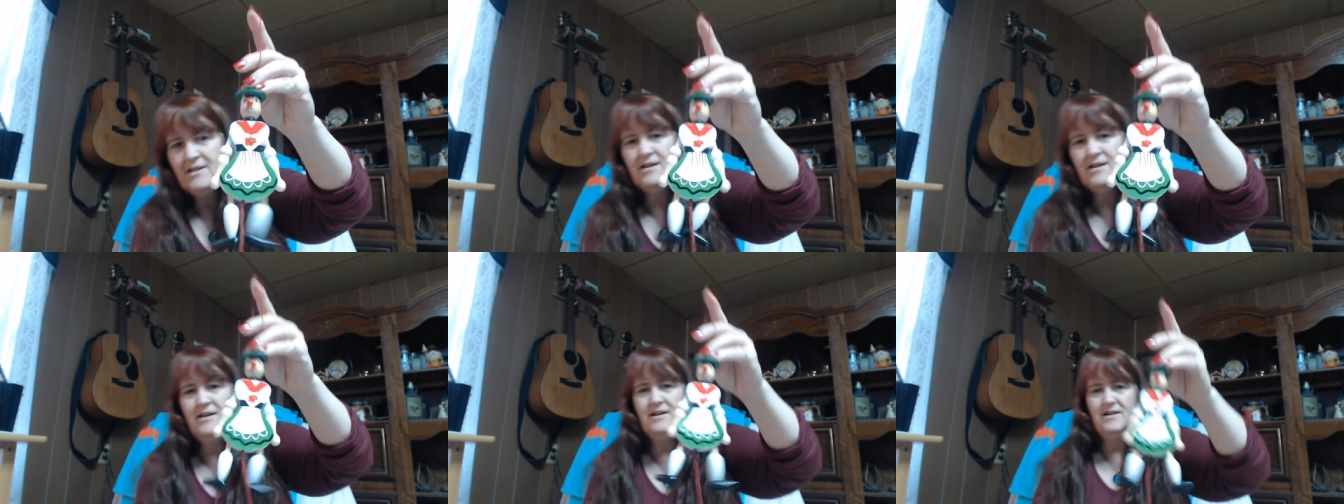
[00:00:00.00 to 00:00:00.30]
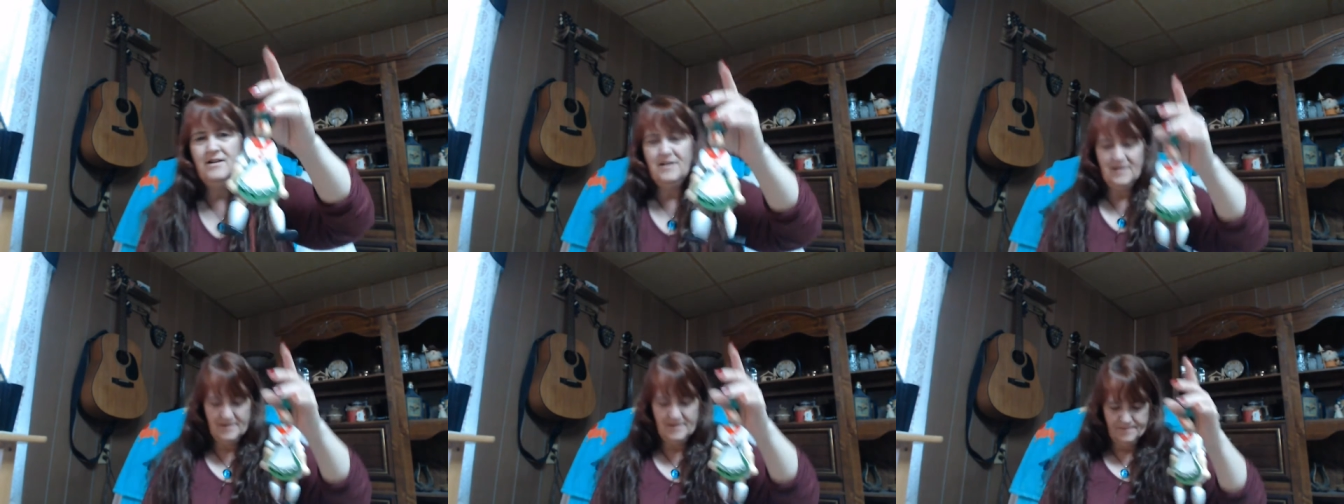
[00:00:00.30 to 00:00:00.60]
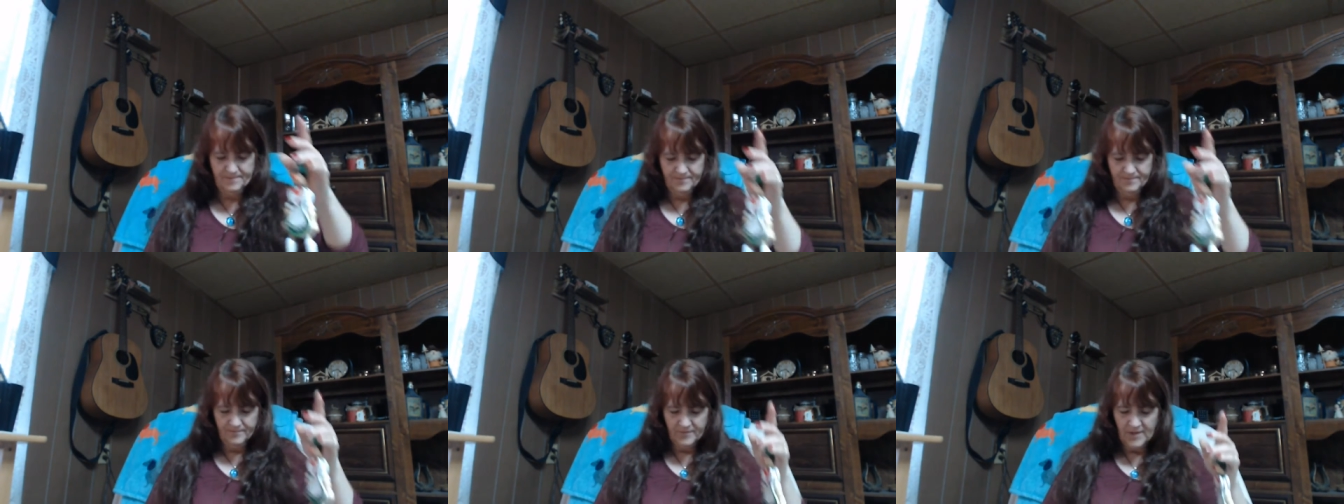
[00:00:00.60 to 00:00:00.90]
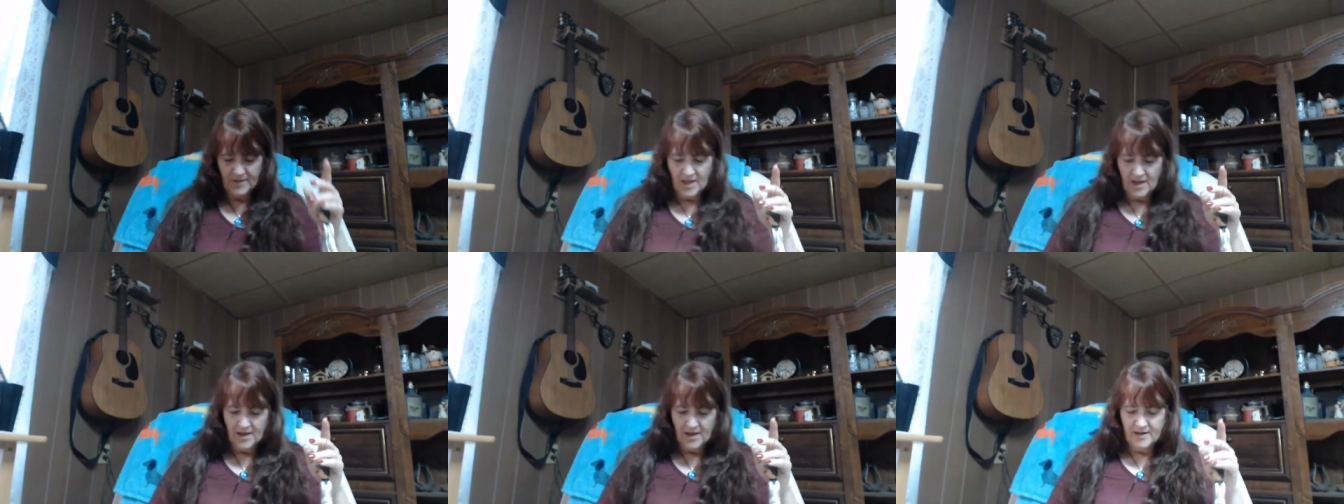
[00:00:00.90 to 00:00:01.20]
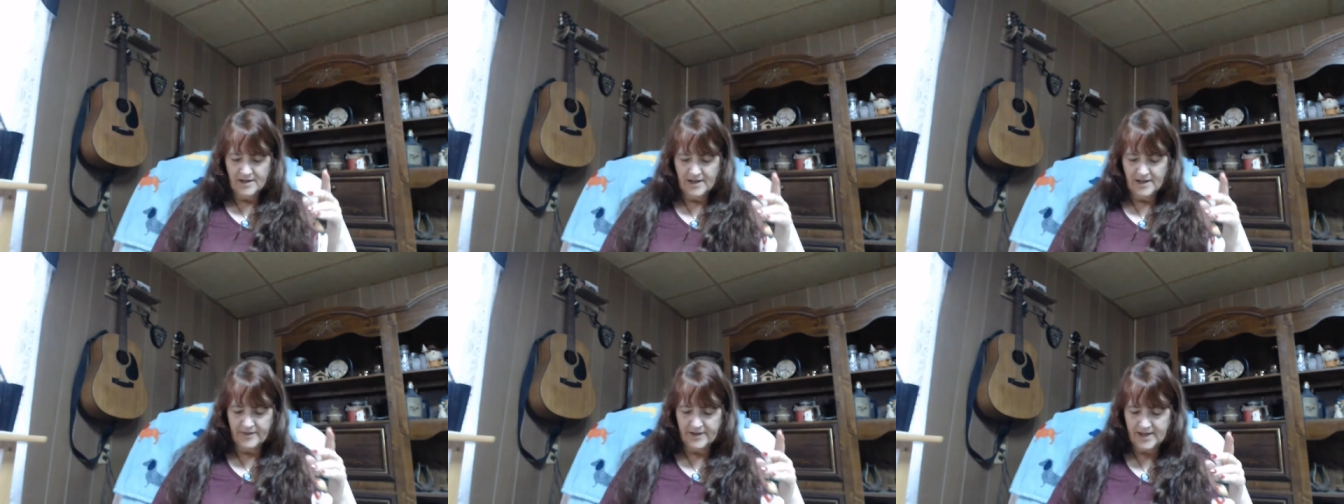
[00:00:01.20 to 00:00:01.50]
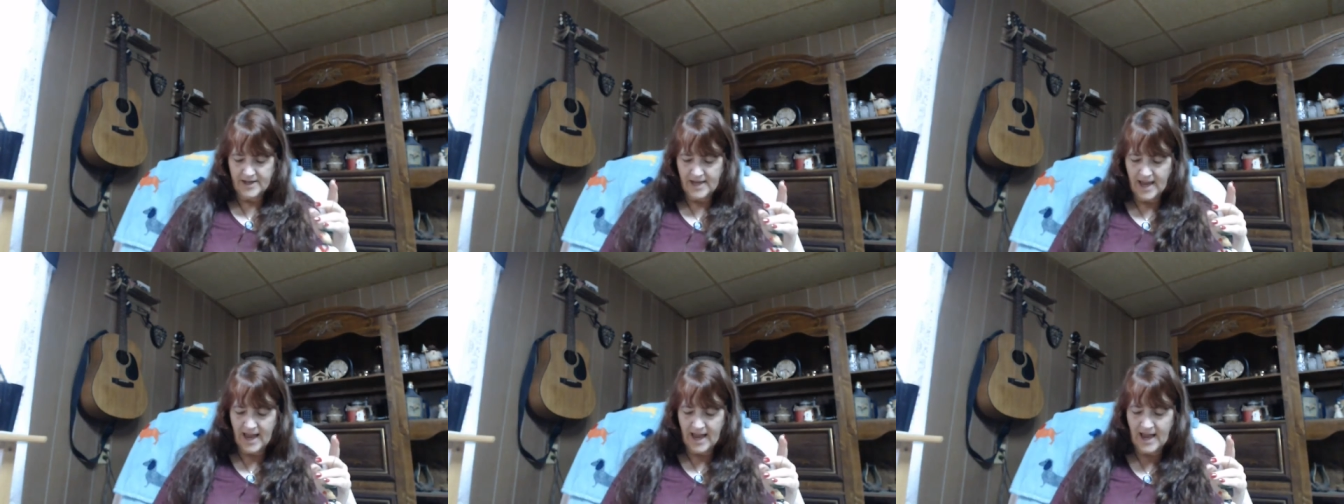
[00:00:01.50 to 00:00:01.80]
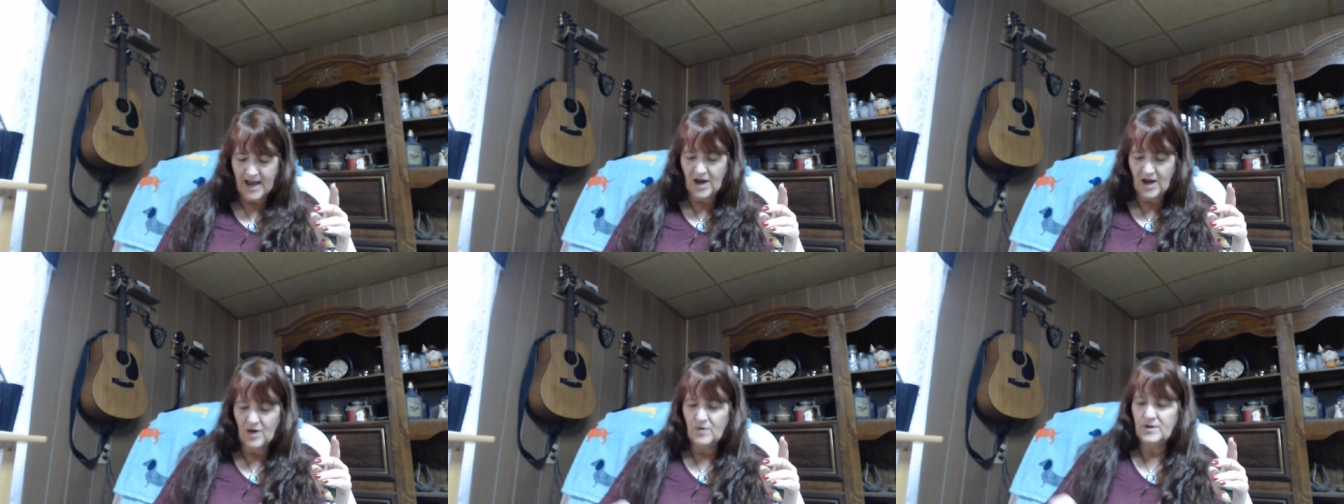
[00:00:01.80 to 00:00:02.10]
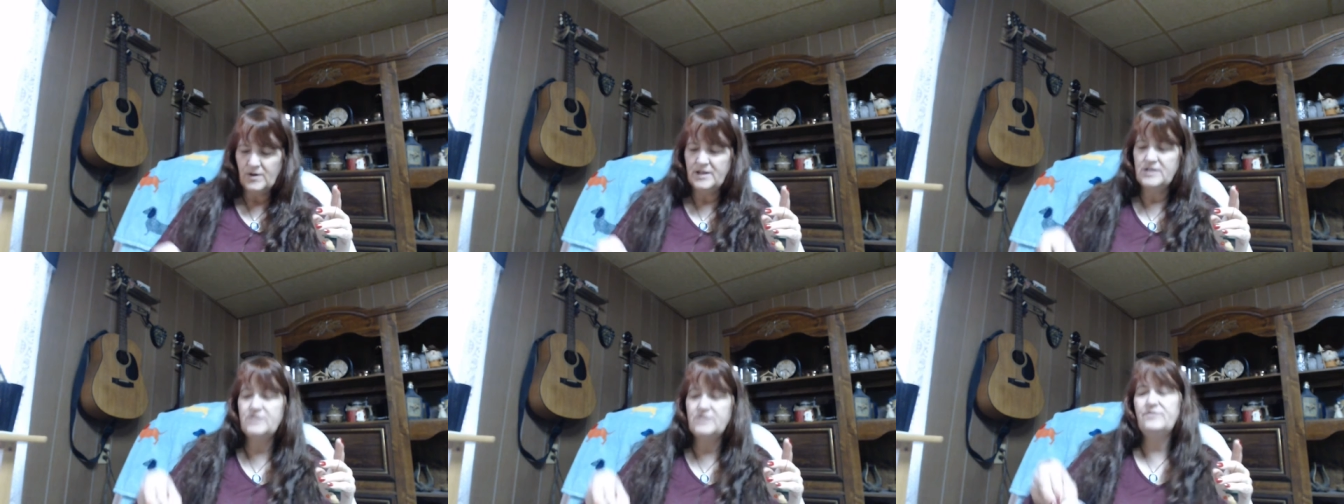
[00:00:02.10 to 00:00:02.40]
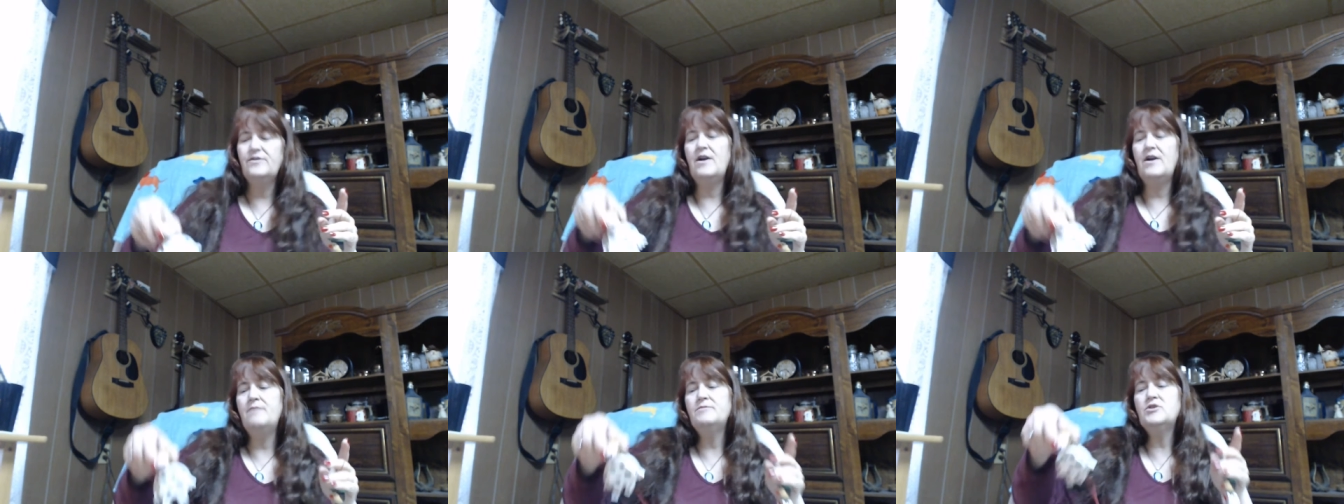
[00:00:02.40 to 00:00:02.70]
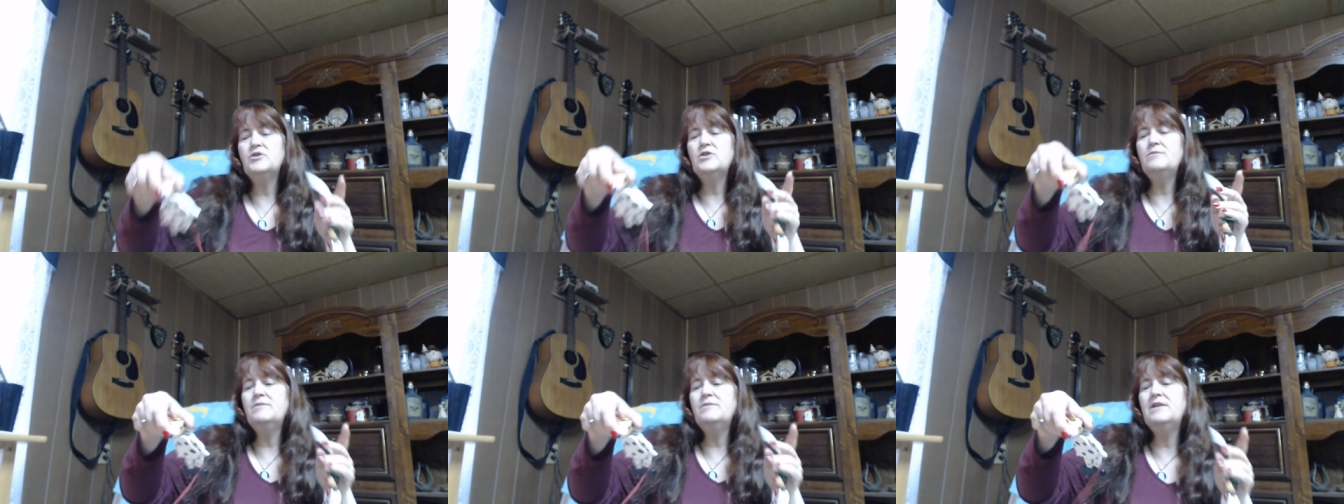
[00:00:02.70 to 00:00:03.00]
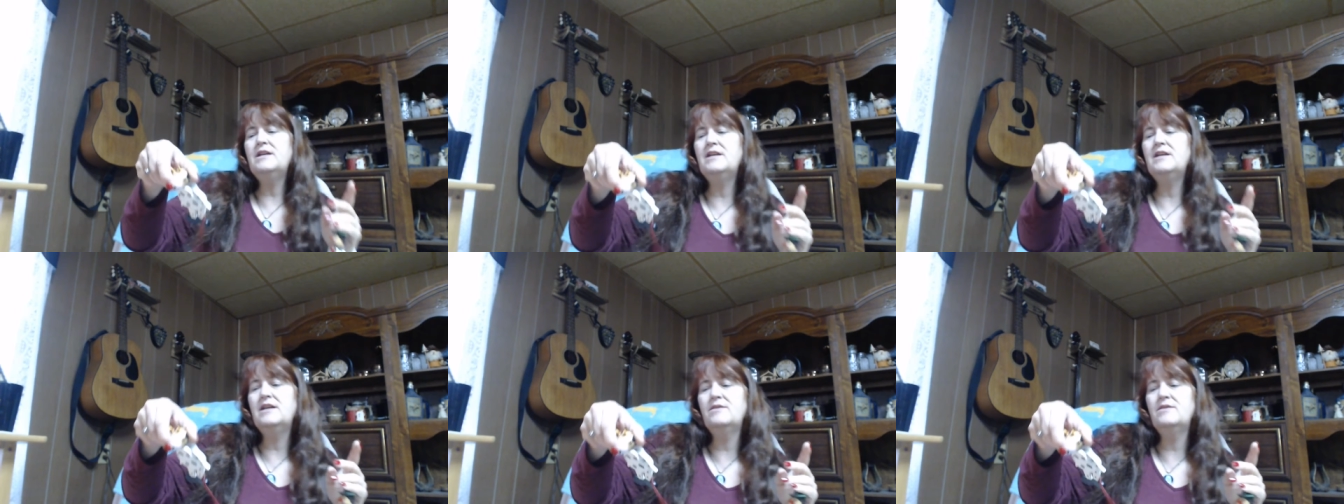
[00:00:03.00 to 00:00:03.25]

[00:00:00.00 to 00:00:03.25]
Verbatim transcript: Um, now the cow is from Germany.